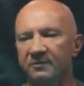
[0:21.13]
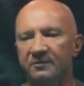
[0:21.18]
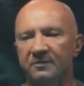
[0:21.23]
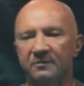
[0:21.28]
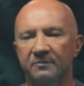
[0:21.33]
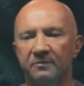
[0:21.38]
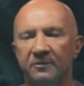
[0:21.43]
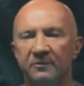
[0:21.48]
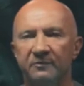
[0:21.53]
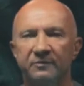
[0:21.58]
So
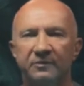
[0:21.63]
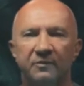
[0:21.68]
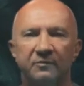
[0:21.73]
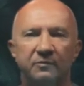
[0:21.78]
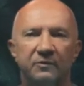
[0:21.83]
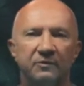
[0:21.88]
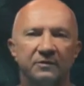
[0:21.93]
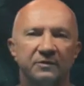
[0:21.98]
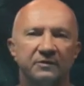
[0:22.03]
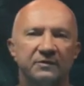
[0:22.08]
most
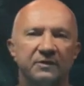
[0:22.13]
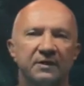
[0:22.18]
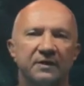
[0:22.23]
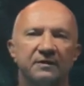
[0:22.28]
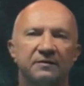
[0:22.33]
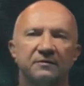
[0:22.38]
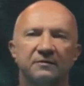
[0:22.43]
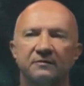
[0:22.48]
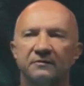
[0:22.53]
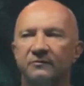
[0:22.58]
computer
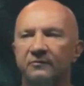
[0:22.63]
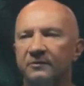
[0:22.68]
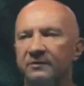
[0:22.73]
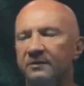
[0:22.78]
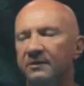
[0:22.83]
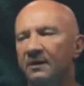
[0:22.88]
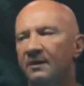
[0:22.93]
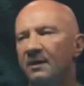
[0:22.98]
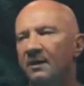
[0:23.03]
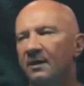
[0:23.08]
scientists would